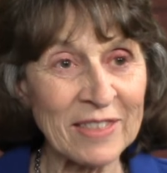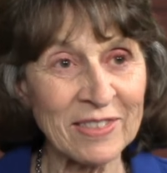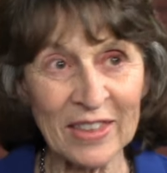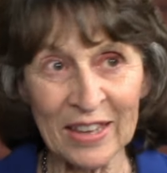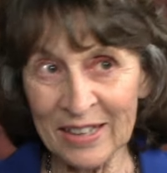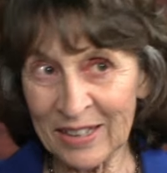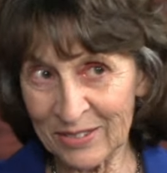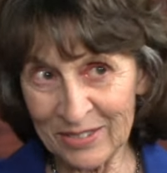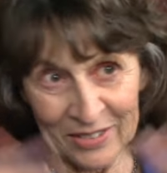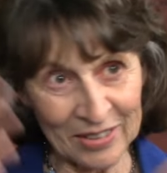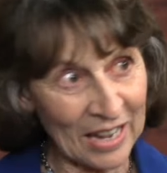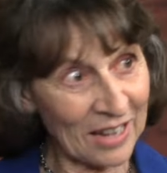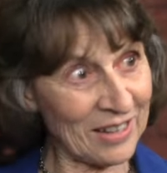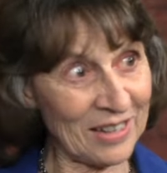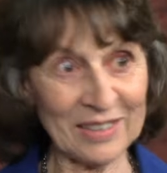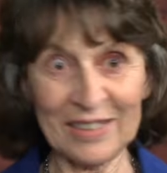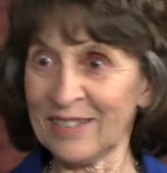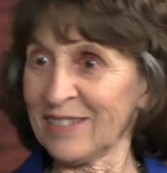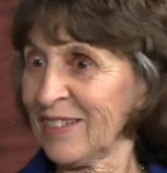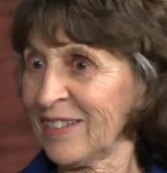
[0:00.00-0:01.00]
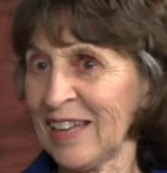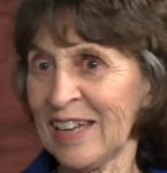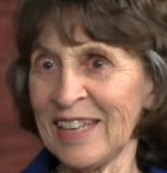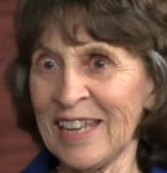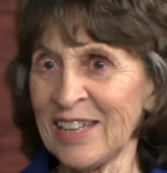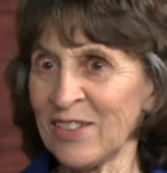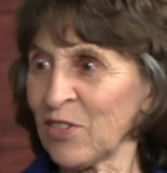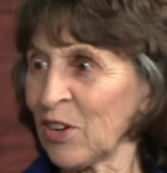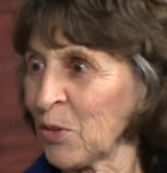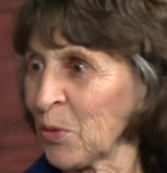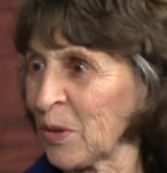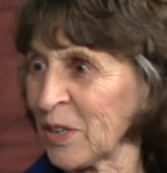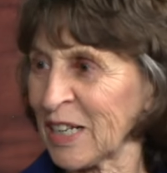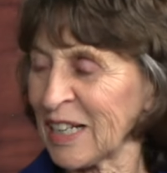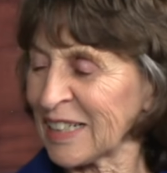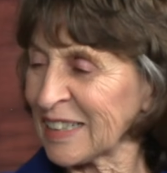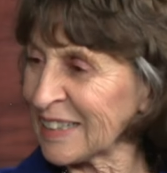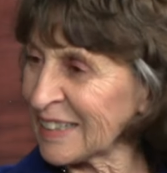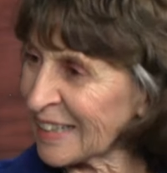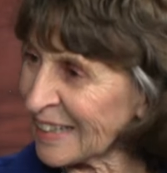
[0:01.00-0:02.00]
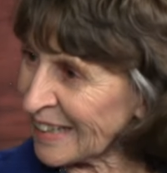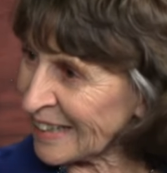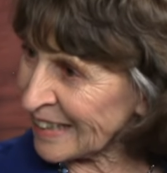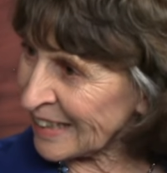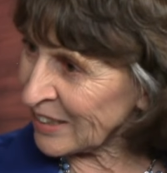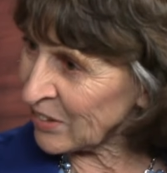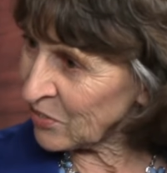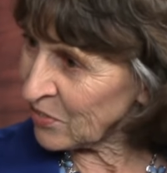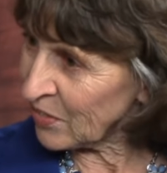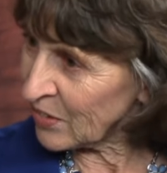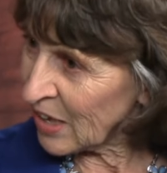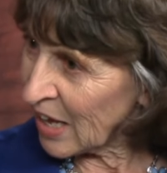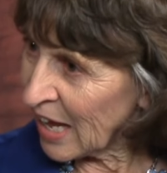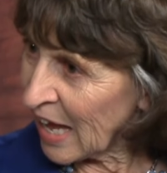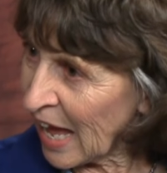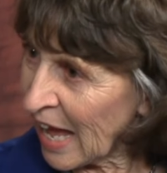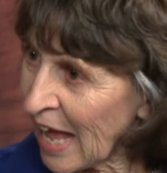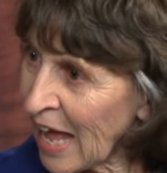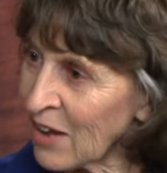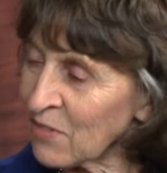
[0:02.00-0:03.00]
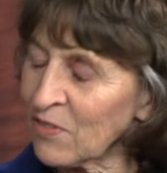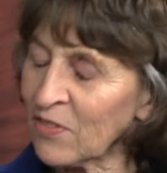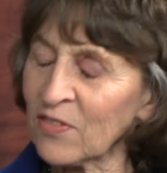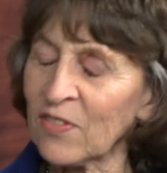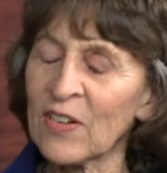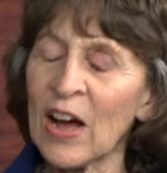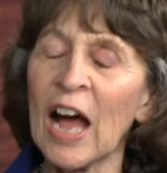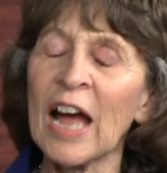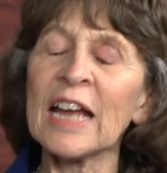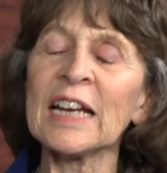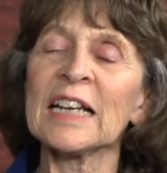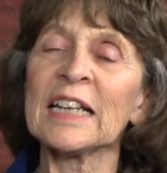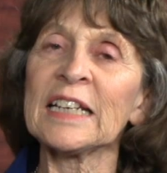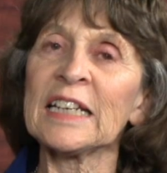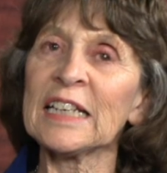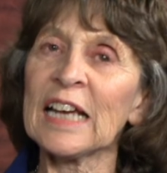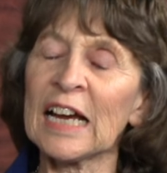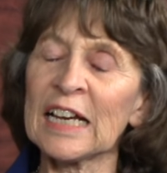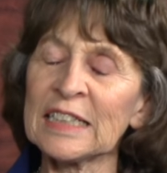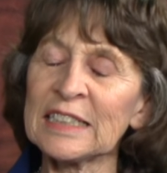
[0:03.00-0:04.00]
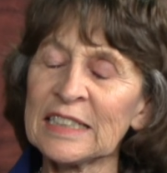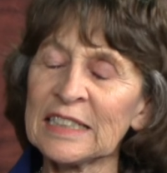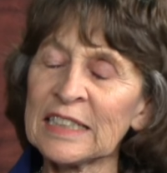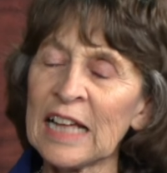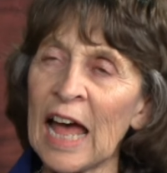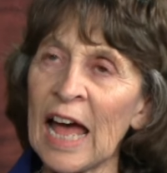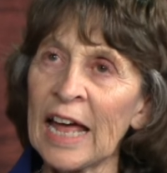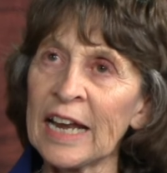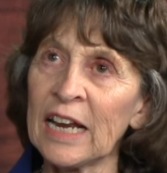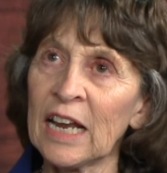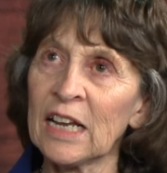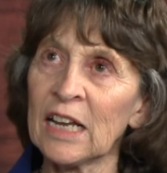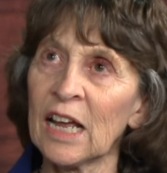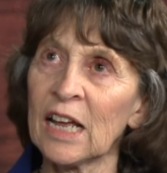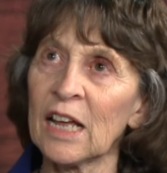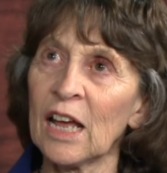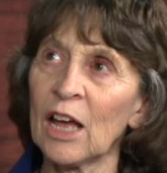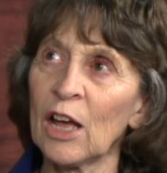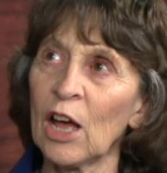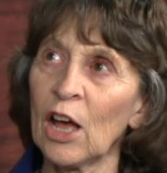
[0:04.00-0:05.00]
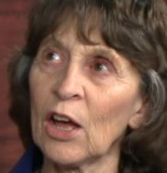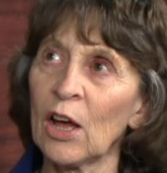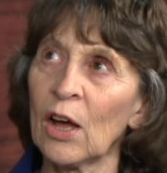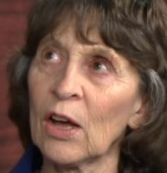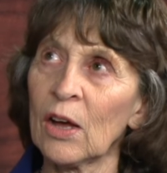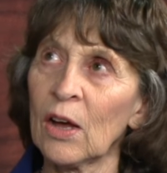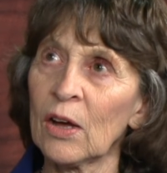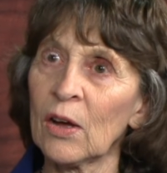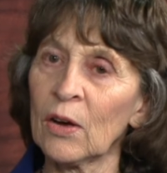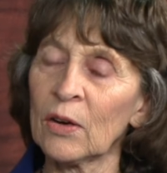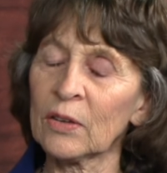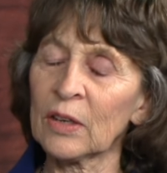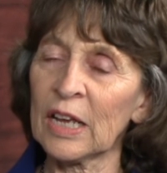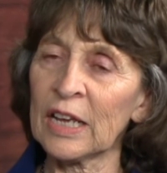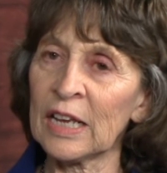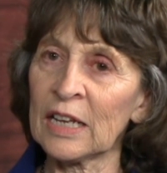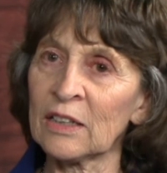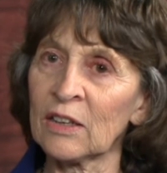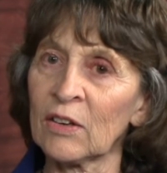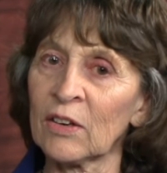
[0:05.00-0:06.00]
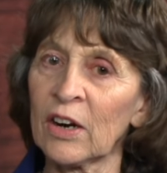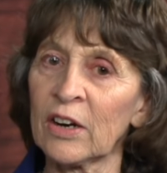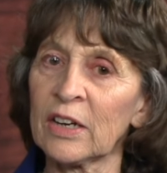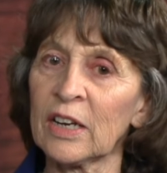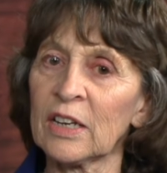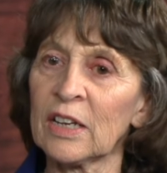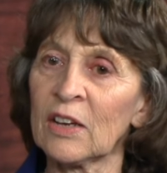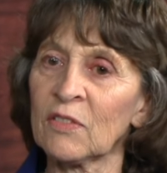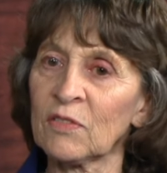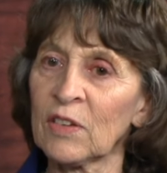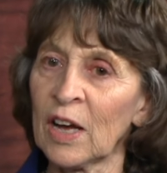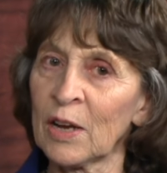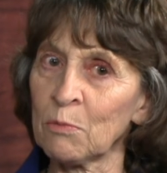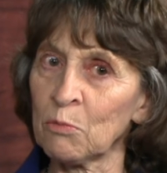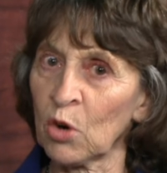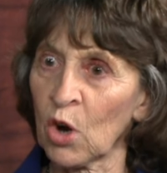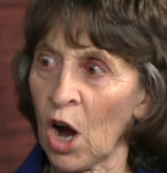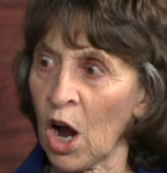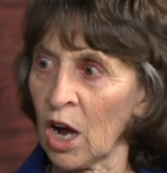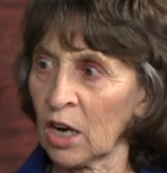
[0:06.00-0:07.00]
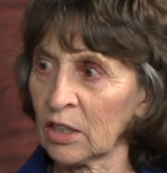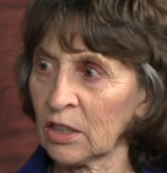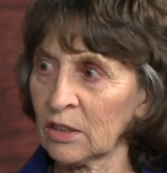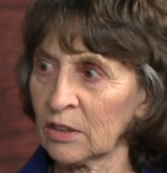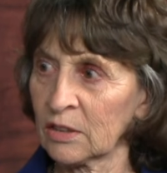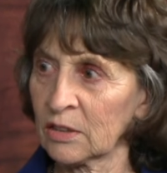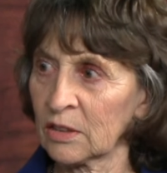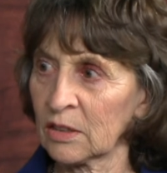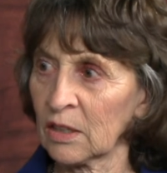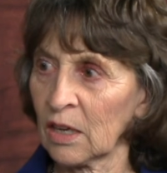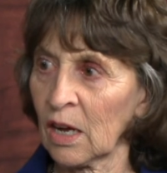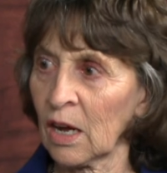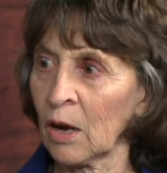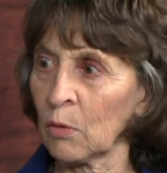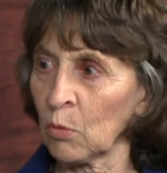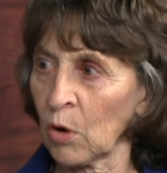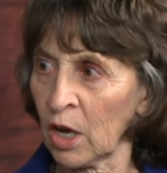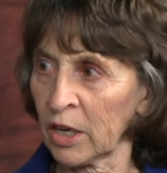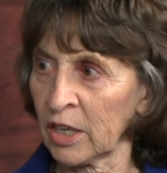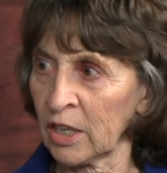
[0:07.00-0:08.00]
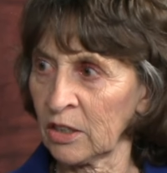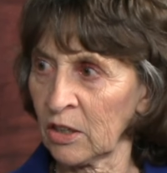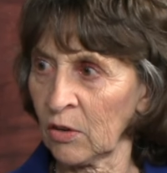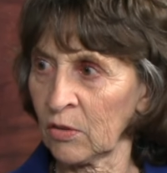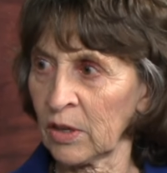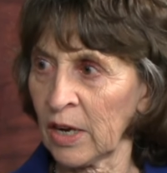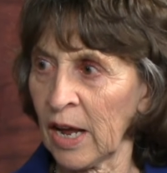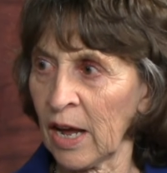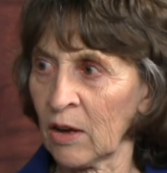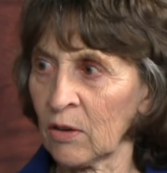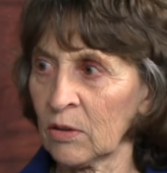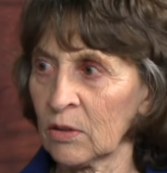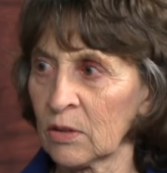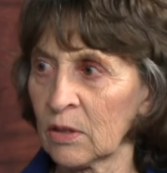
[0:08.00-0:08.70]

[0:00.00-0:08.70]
the, not, the evil wouldn't leave. Oh and goodness. finally I said, okay, Lord, if I'm wrong, I want to know now.